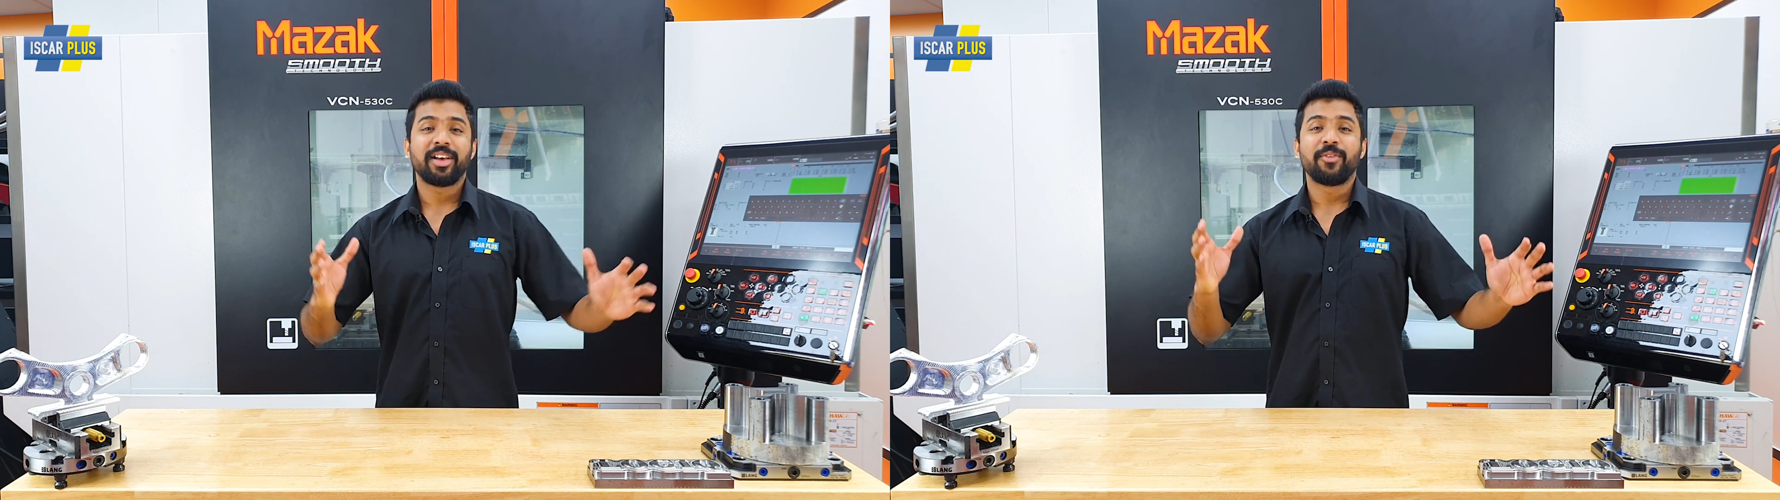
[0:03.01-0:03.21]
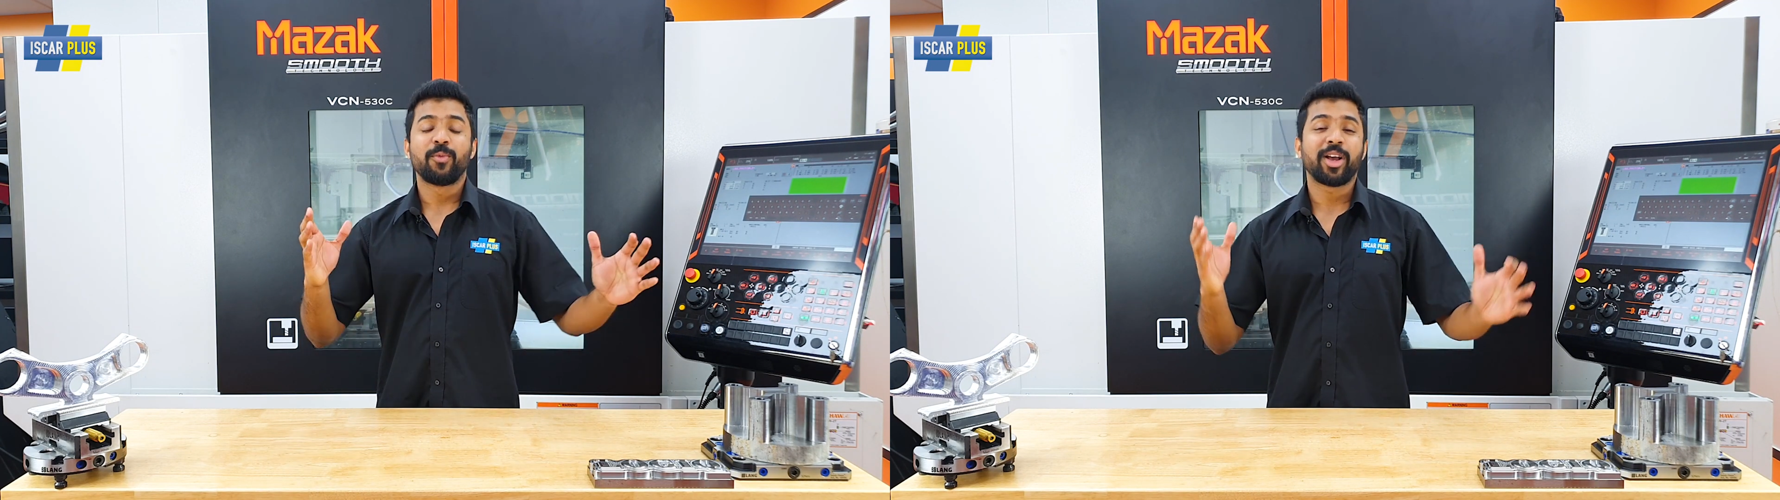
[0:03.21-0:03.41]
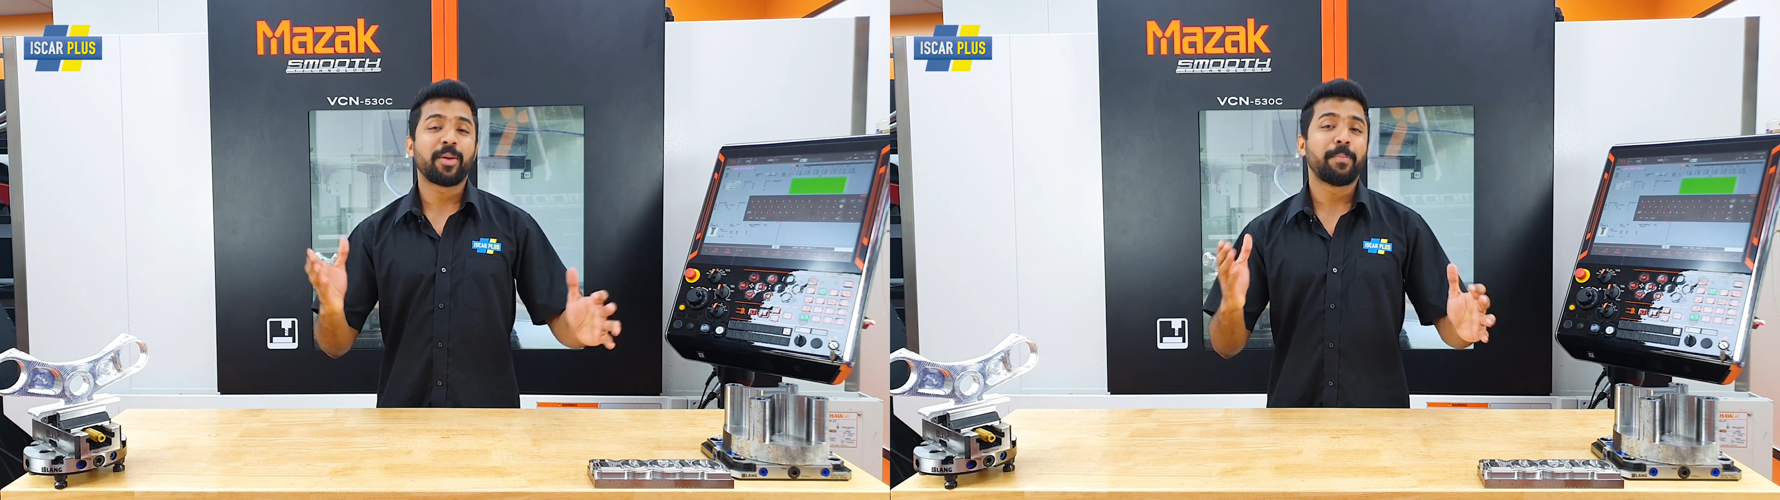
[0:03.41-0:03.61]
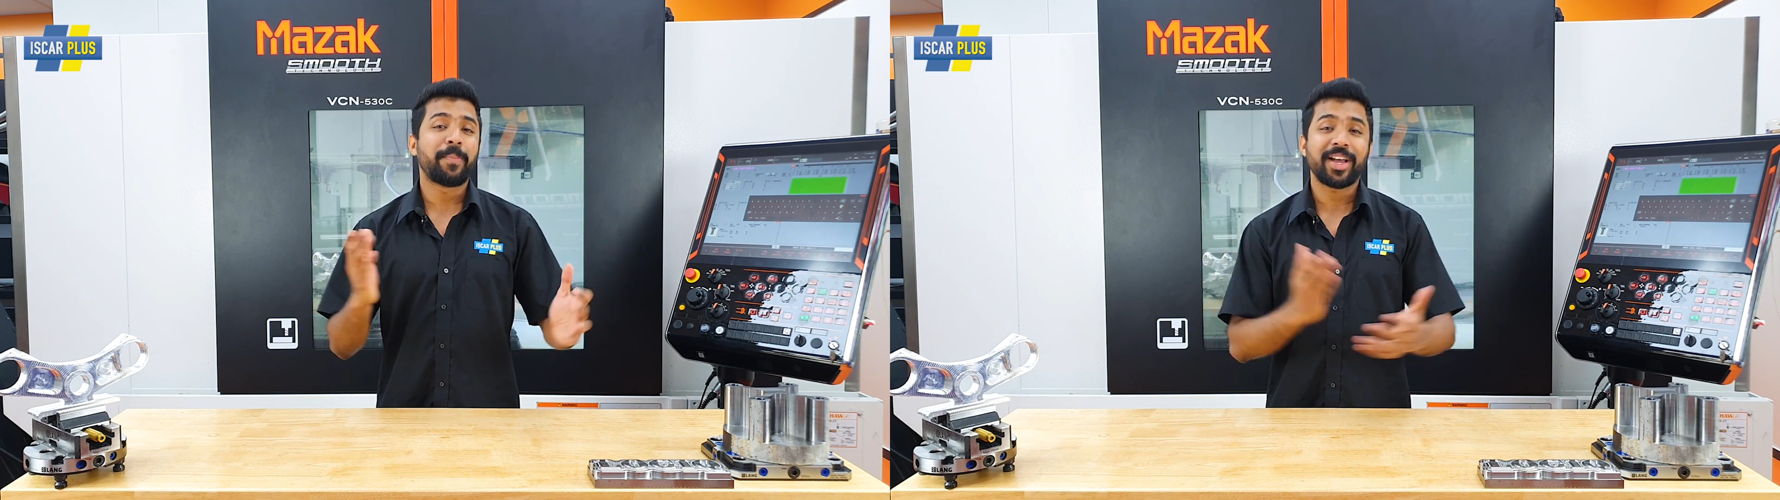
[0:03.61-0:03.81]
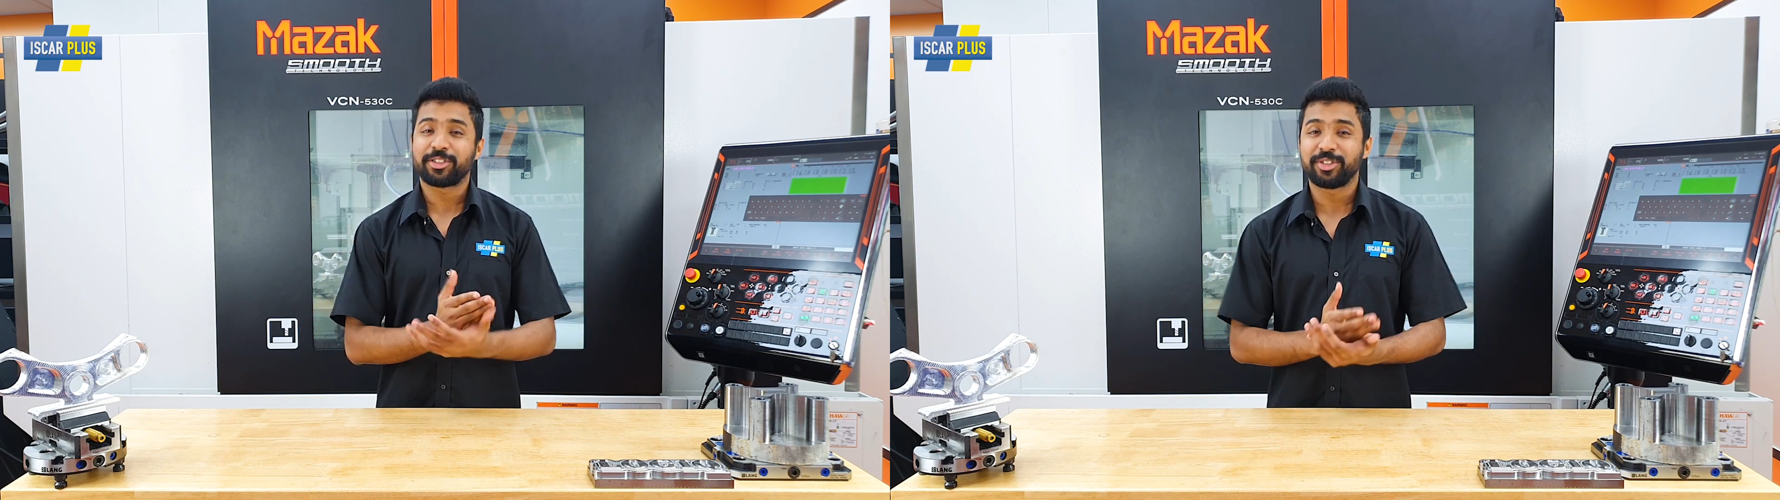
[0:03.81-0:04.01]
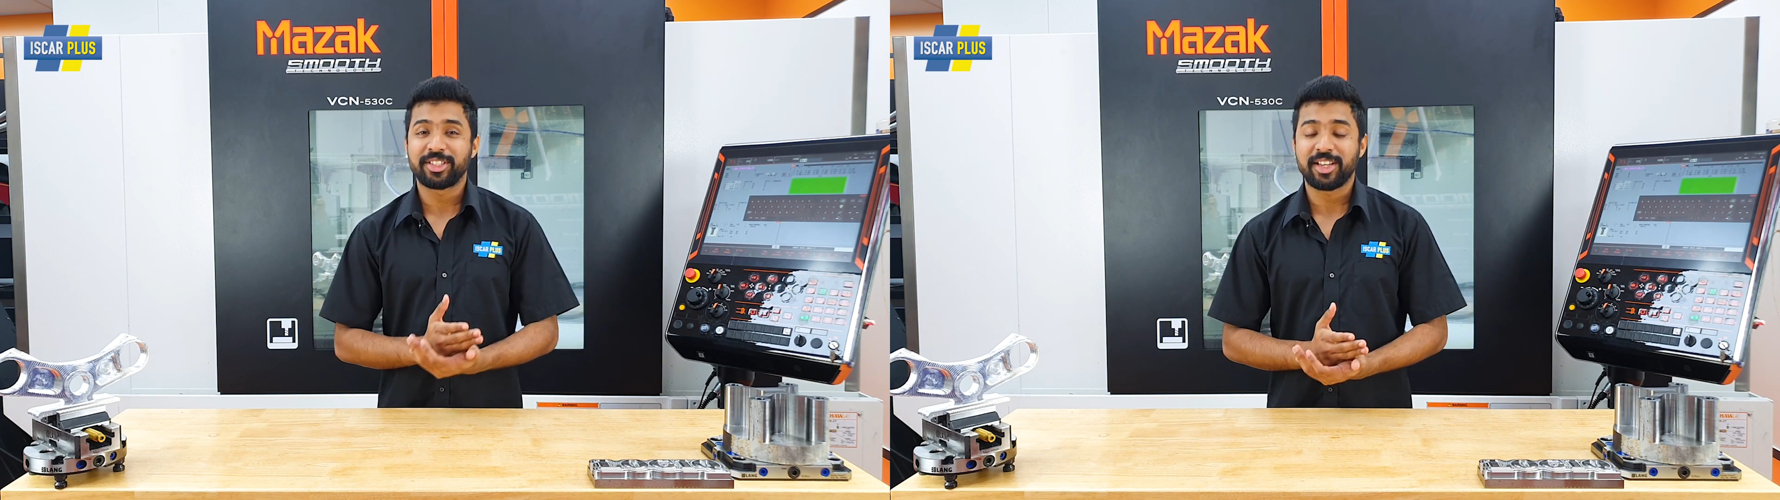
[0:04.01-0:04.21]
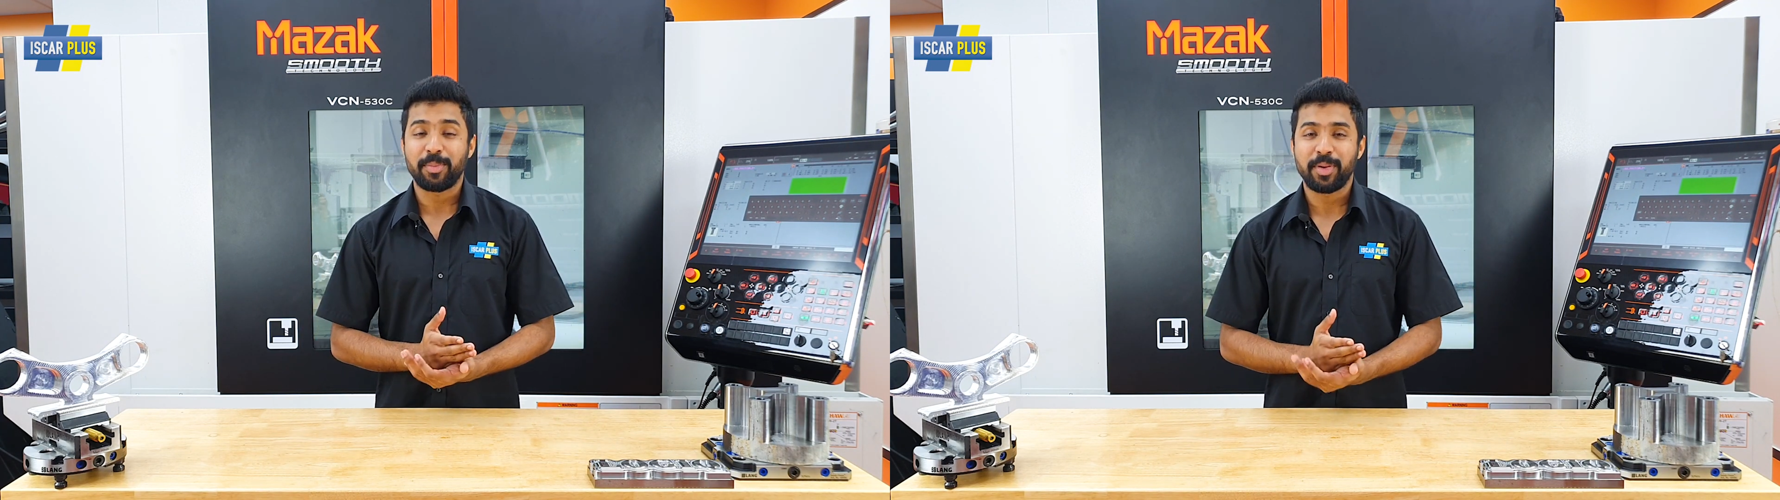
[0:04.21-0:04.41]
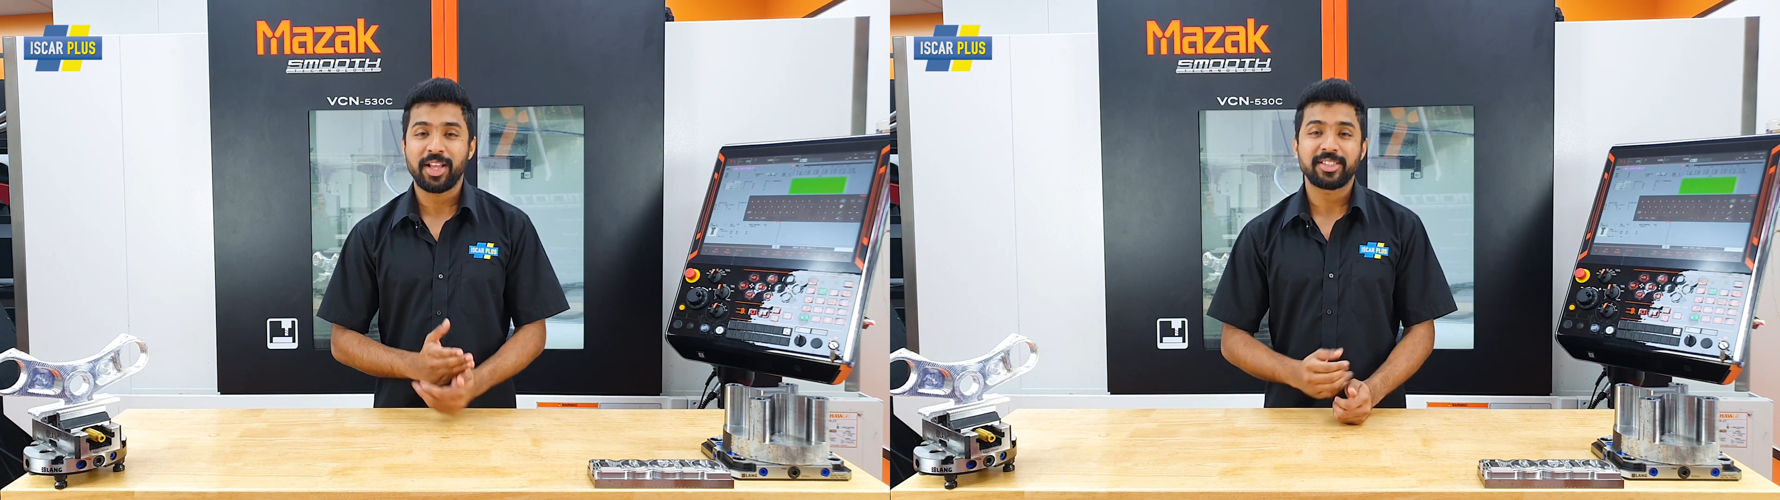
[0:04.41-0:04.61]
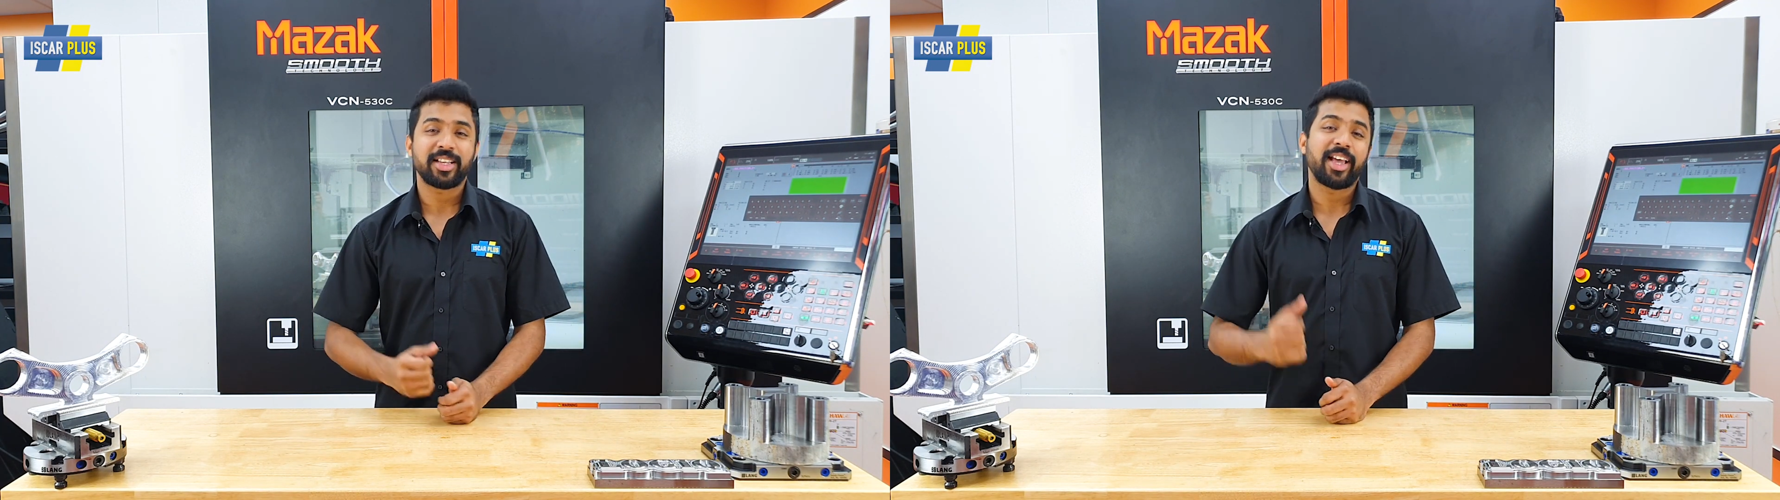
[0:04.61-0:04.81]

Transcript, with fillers: and welcome back to ISCAR Plus